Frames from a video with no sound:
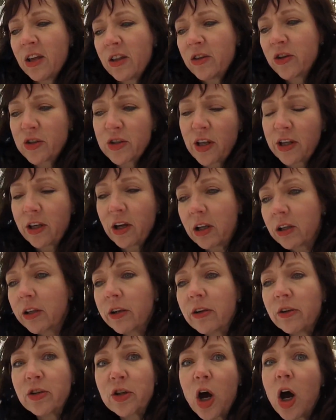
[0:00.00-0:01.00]
there's like a
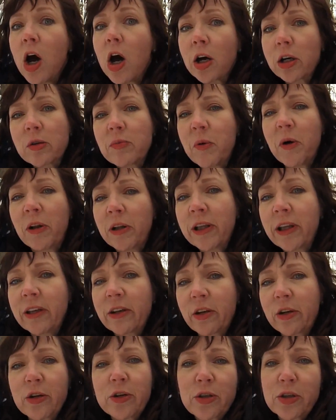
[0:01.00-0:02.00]
little dog pulling
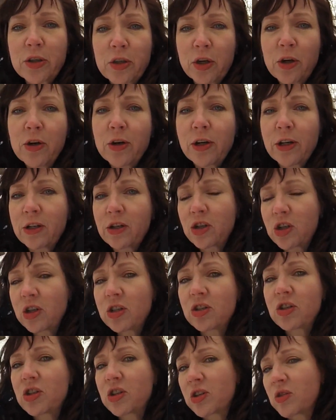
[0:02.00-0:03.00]
at her skirt and
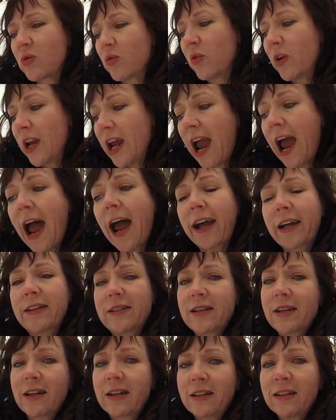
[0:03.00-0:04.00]
she's just
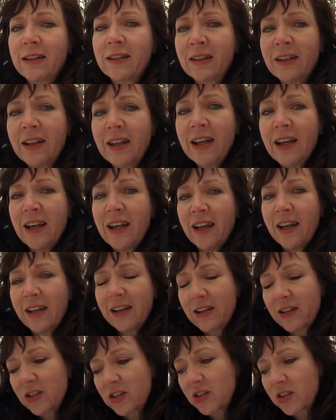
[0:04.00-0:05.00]
reacting,
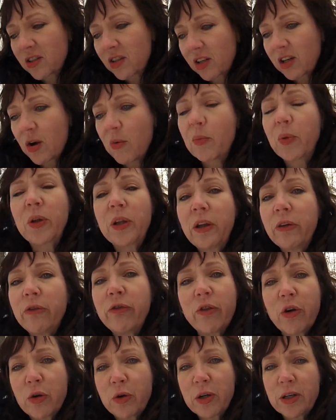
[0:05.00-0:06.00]
and it's the complete
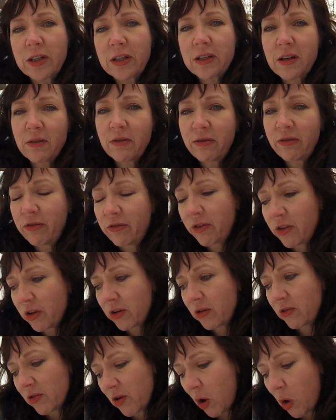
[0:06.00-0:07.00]
focus of
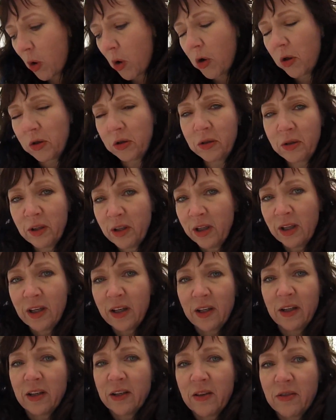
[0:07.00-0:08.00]
the whole
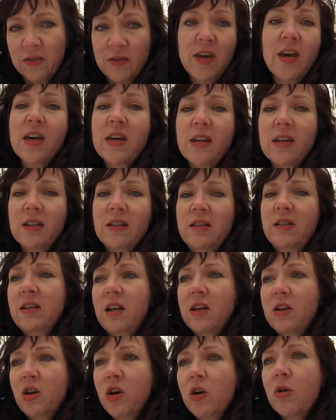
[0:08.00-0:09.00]
thing is
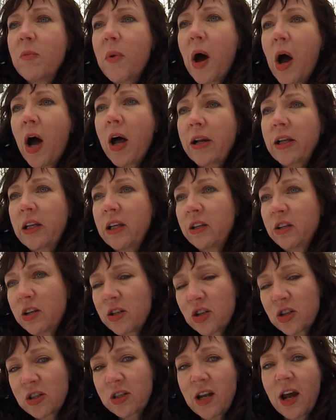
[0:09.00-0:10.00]
like her body and
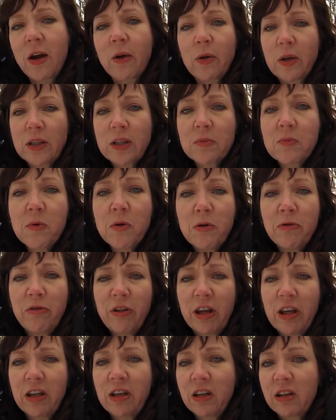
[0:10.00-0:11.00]
just how it's
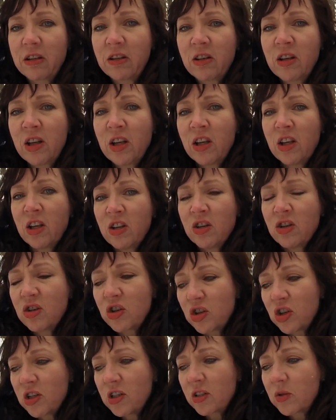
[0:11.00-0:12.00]
moving, and
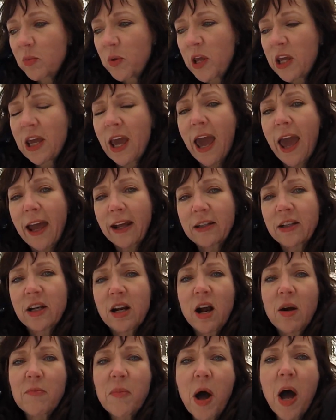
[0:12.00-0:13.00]
she is being
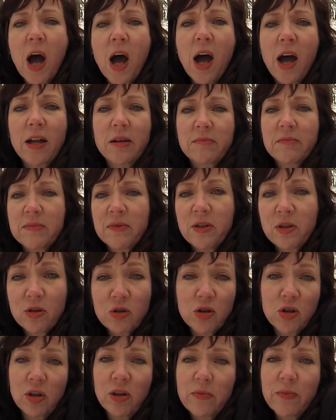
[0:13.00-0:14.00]
acted upon
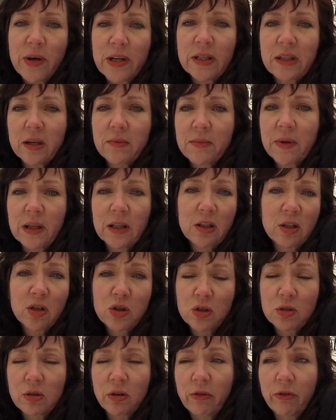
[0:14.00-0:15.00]
usually by some
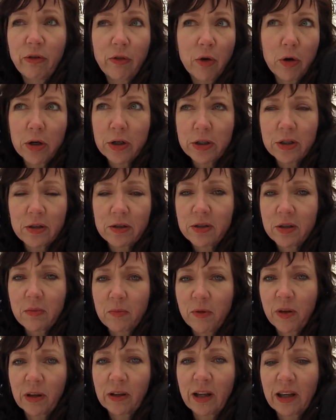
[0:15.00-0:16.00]
external force or
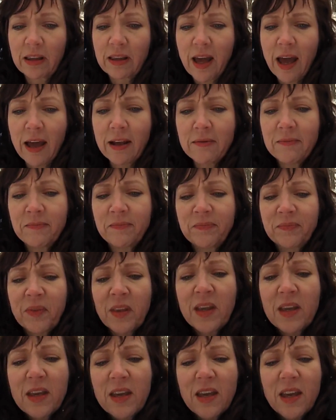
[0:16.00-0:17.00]
something like that.
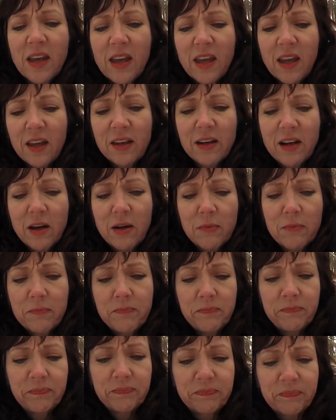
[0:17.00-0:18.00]
And
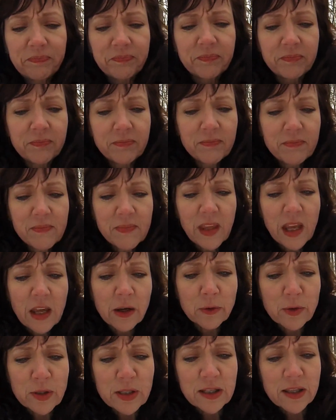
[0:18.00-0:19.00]

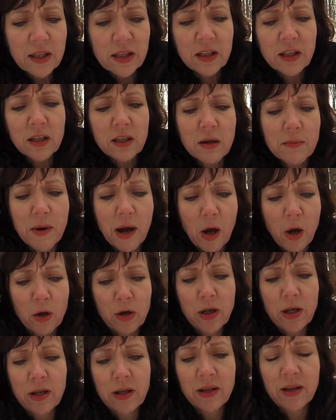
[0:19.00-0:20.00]
I was thinking about
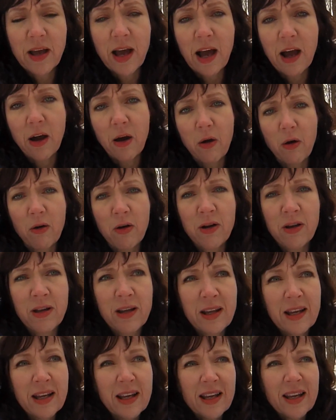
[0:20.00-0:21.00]
how
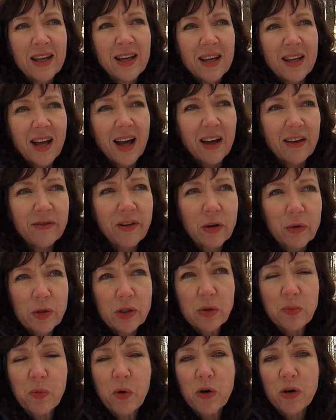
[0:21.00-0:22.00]
I've
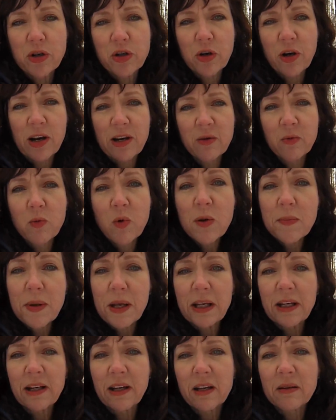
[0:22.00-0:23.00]
always portrayed
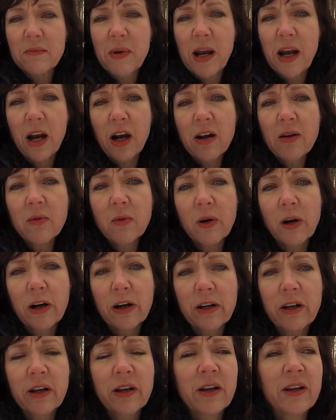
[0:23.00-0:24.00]
women in my
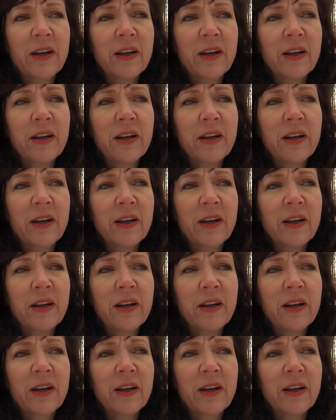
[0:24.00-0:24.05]
artwork,